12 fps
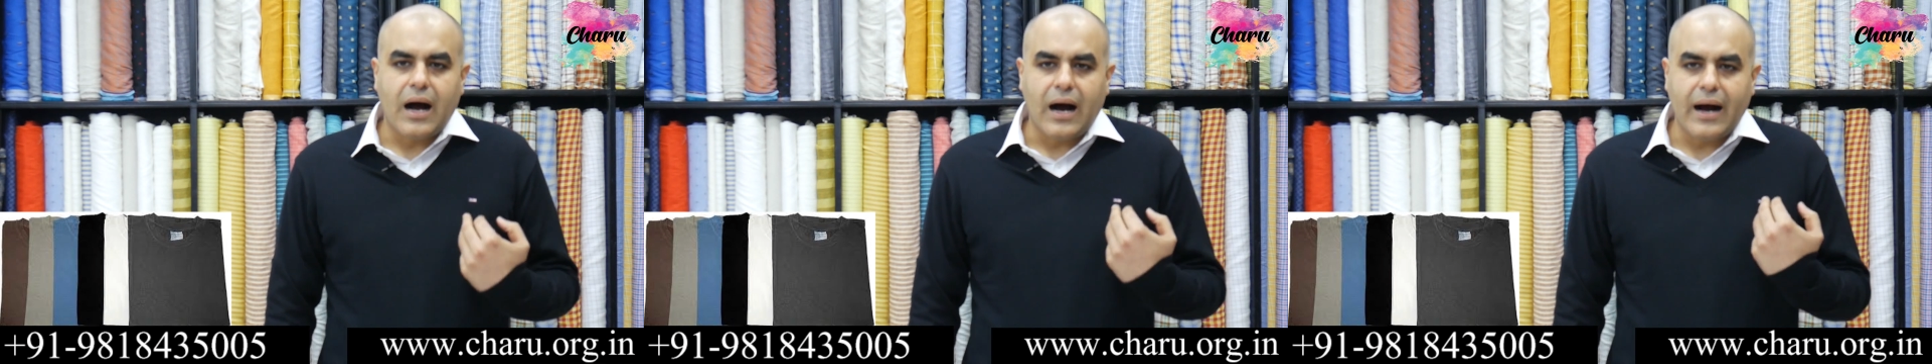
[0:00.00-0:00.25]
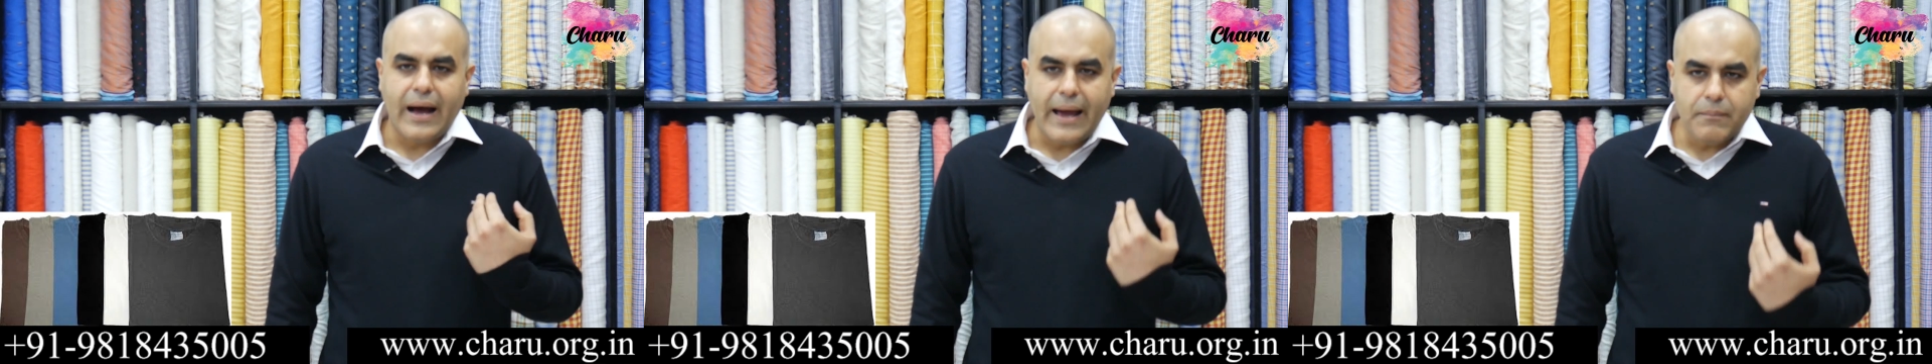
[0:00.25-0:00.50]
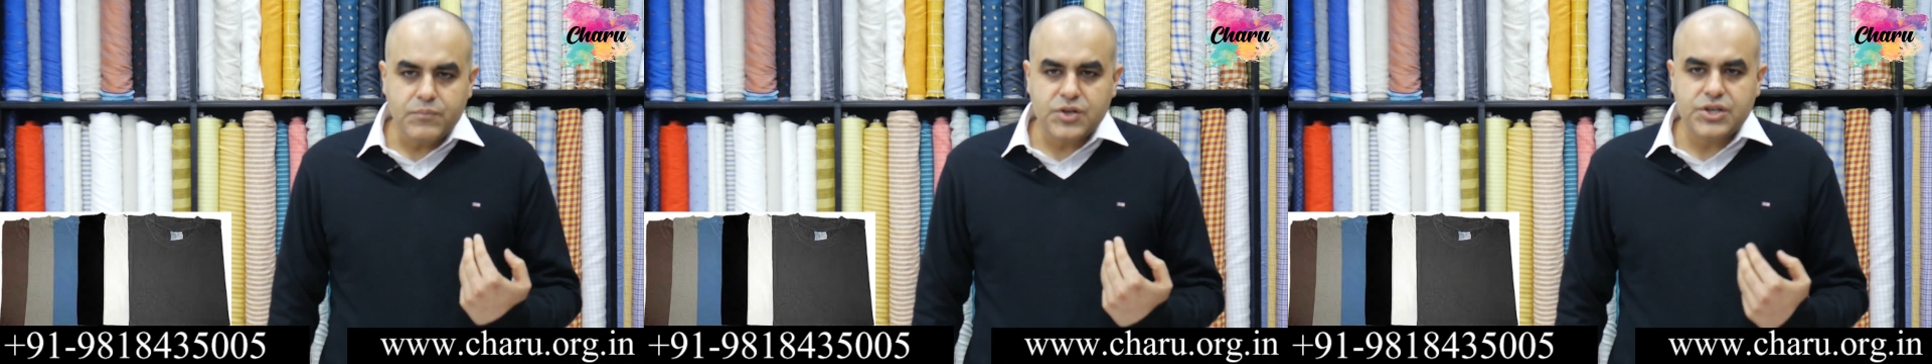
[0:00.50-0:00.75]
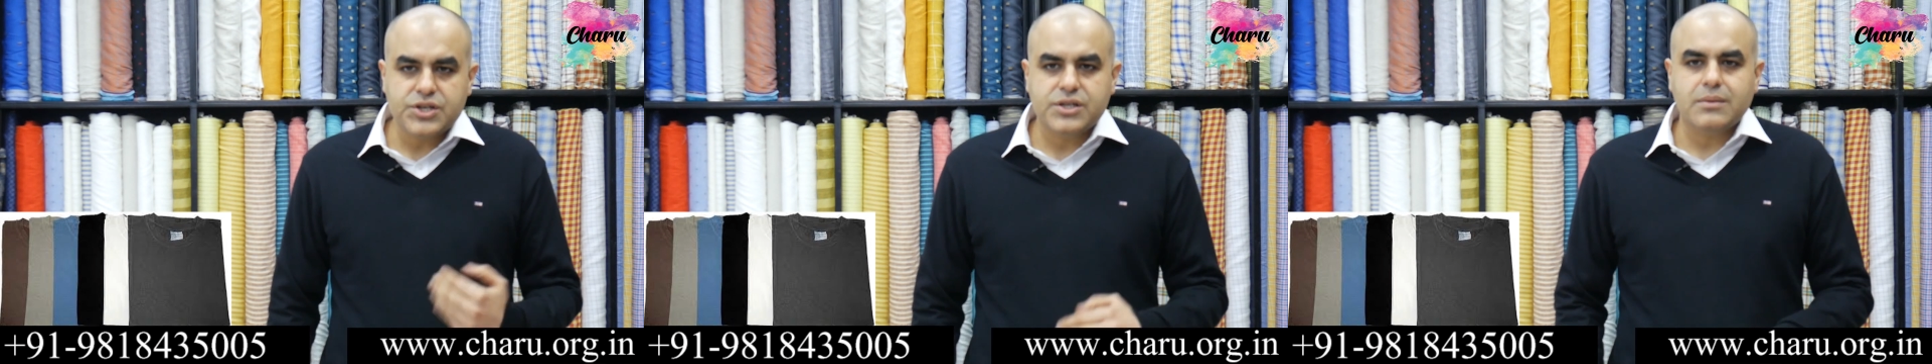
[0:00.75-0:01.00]
a hemp
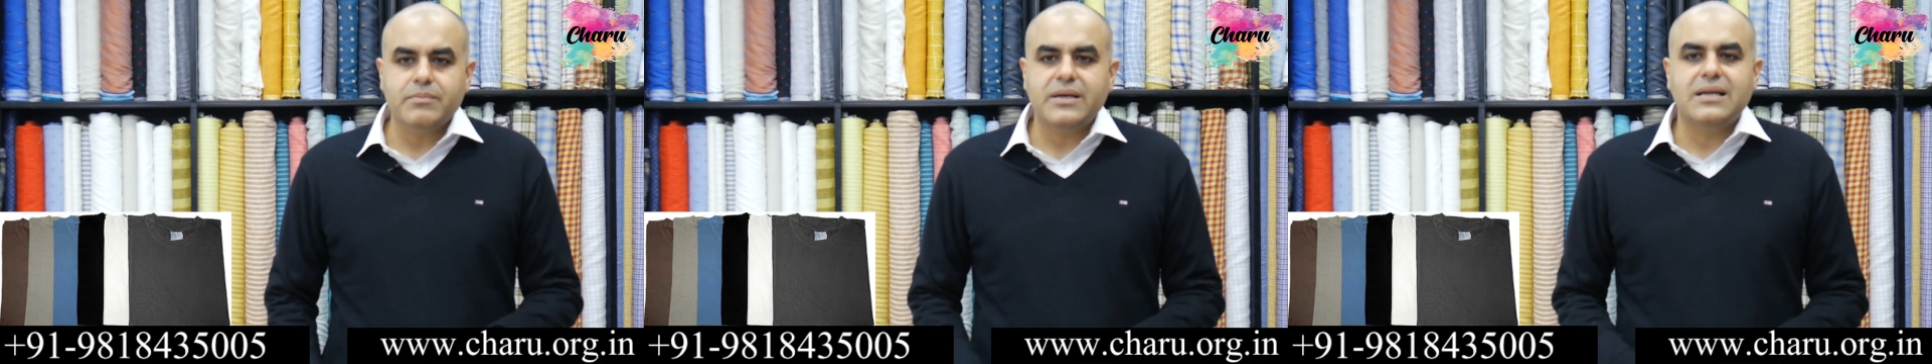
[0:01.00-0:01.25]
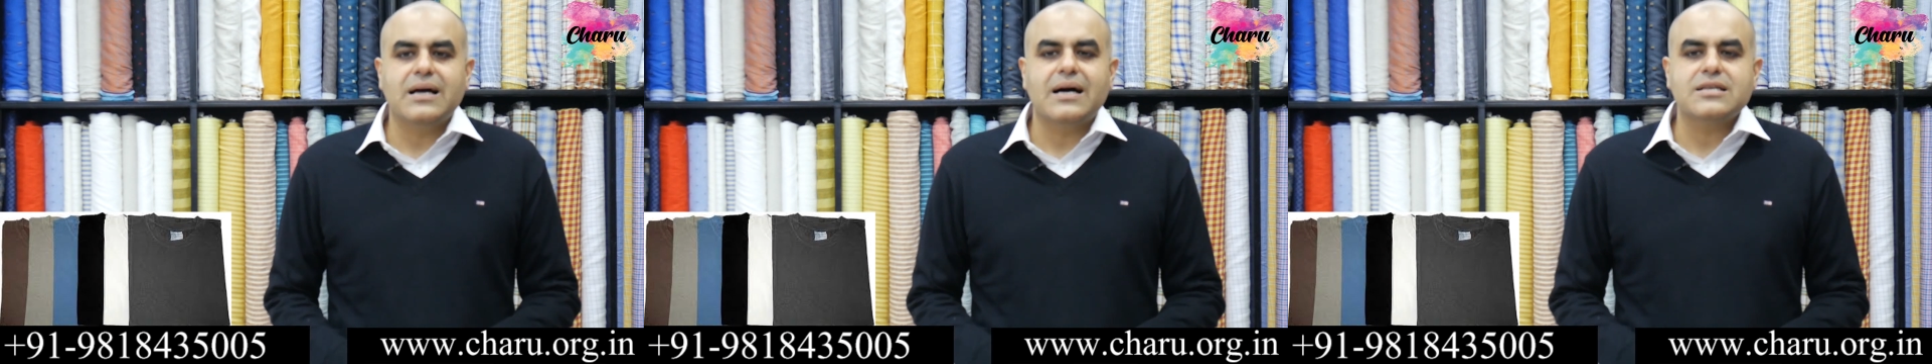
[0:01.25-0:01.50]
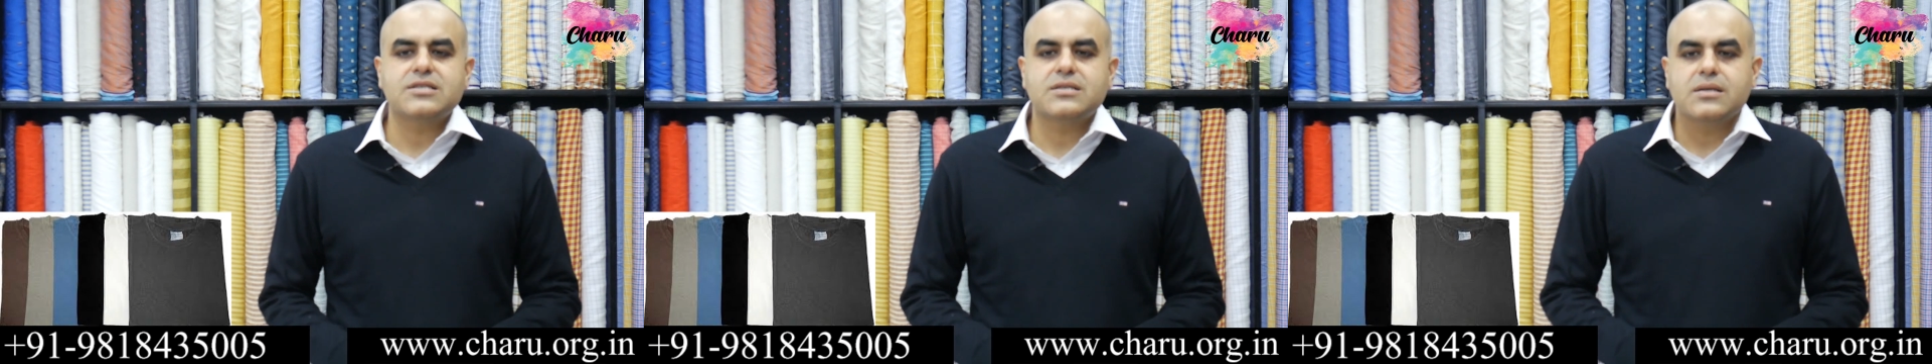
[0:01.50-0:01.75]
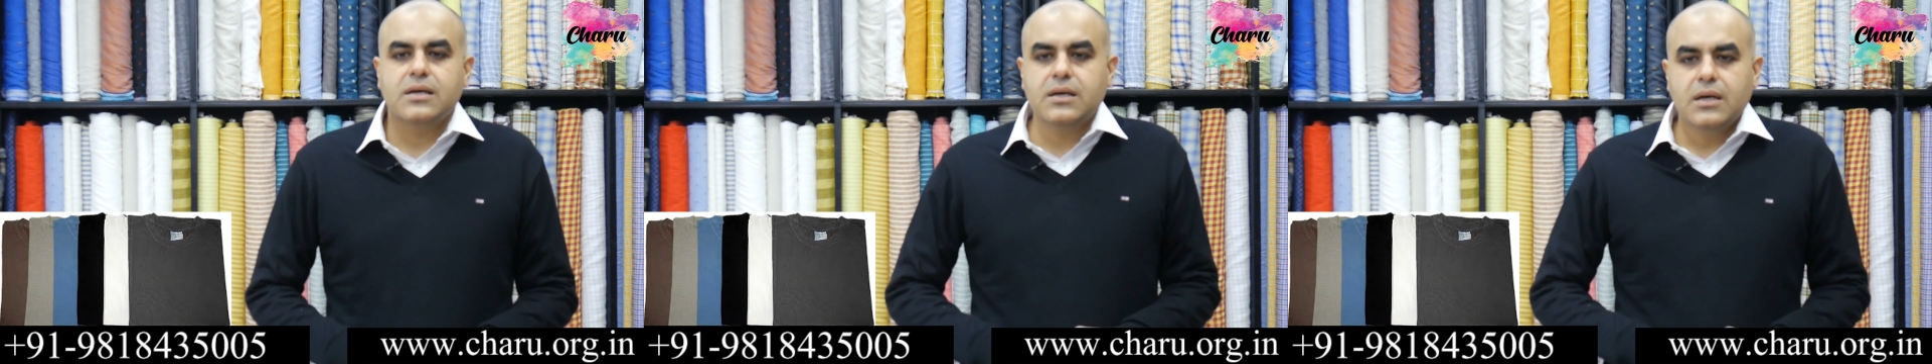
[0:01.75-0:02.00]
t-shirt may last